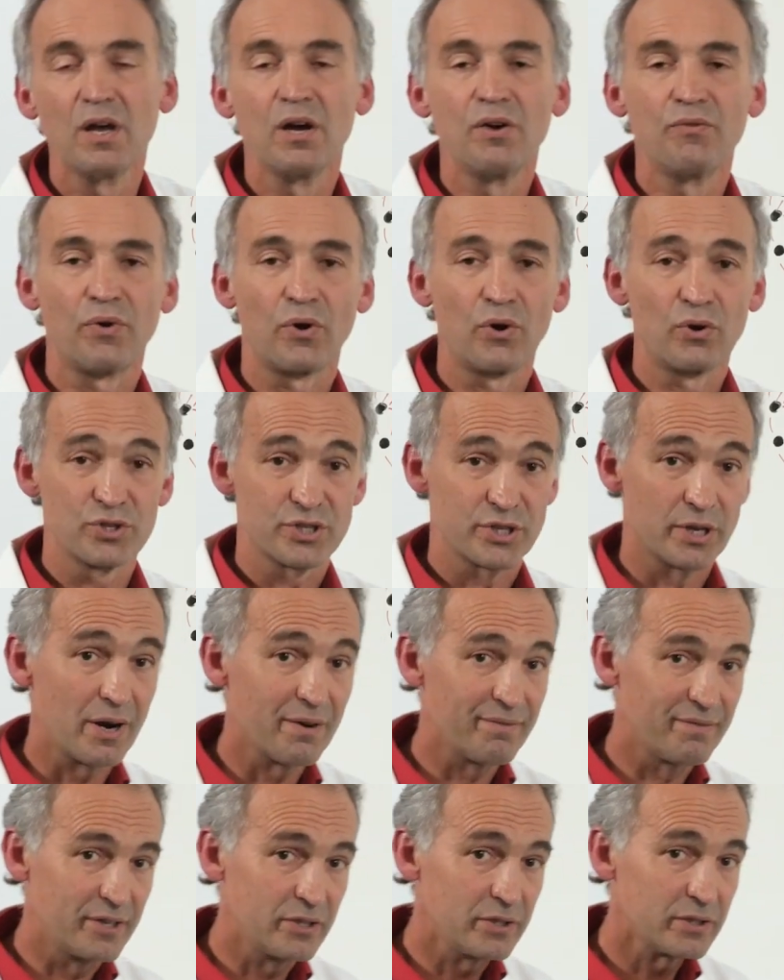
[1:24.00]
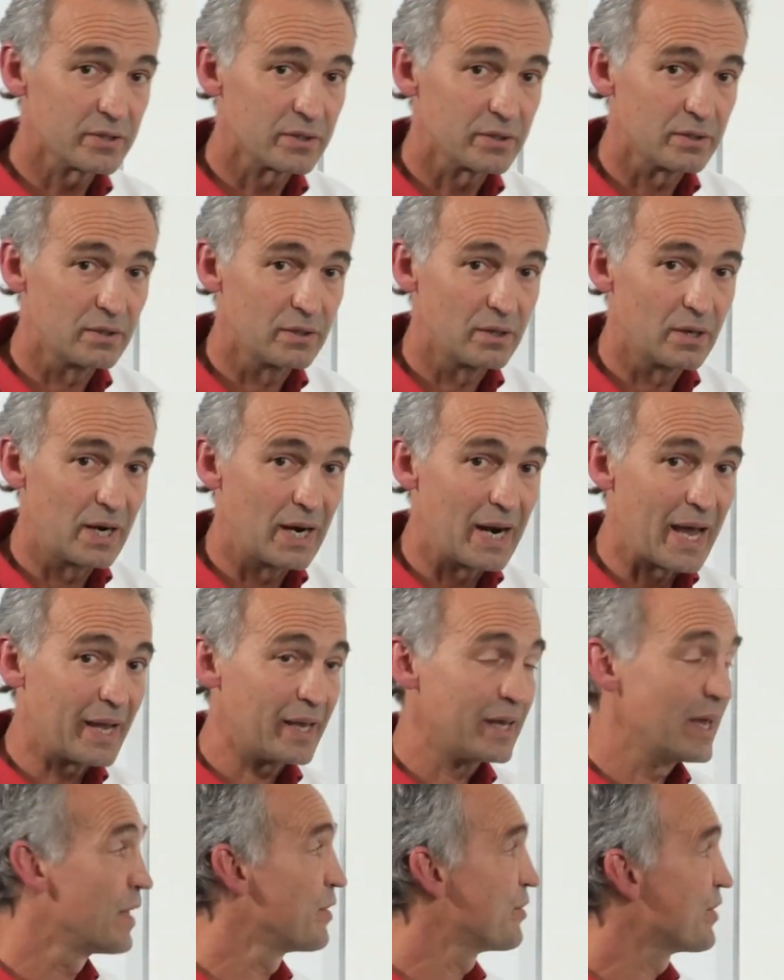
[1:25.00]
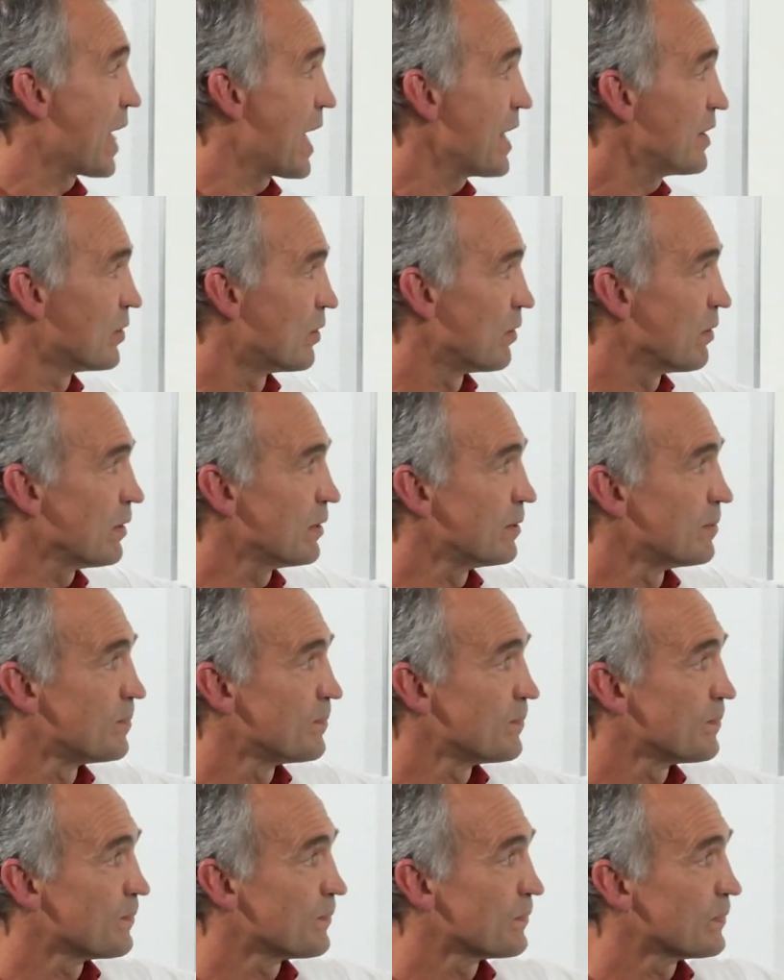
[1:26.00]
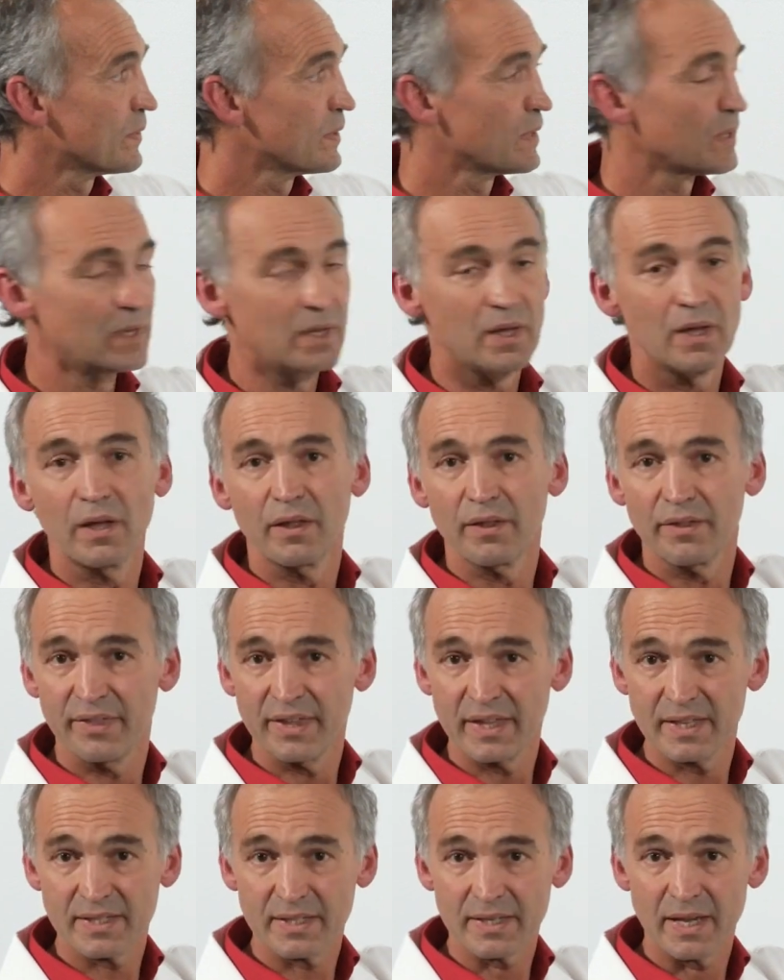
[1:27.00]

For a solvent, like ethanol, this